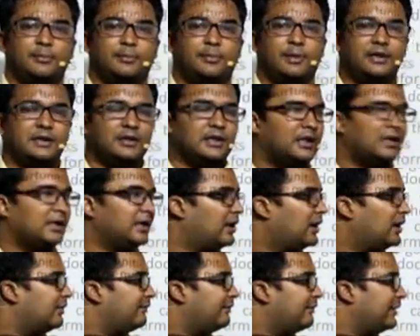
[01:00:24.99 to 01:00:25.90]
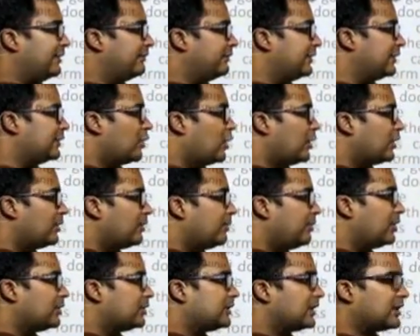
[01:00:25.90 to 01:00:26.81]
But when we talk
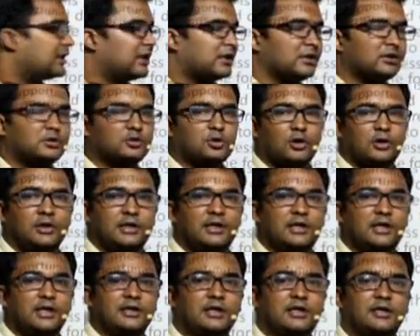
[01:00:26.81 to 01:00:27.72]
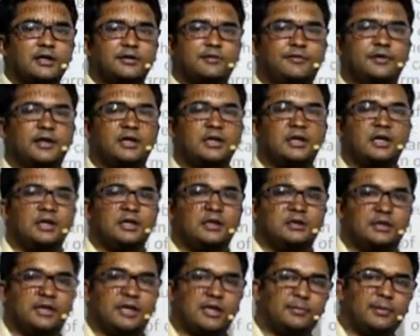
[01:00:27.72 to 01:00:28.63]
about the consolidated effect,
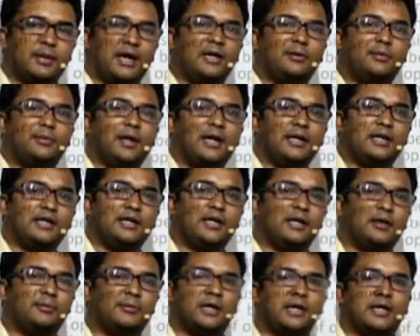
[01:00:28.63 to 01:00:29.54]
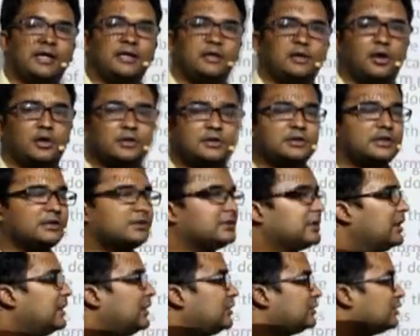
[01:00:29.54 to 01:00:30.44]
there might be ending up getting
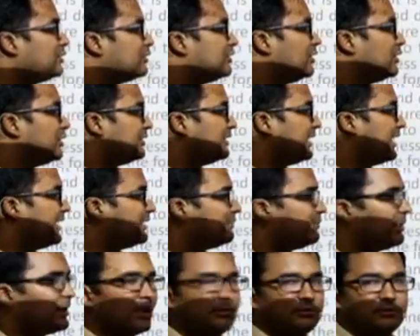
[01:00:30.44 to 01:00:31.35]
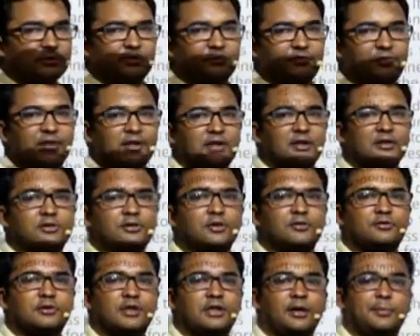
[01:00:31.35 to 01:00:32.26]
losses. So that becomes the
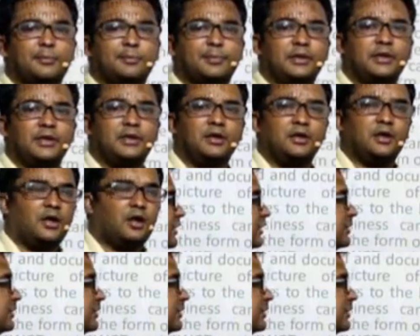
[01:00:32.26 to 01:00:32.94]
weakness of the company.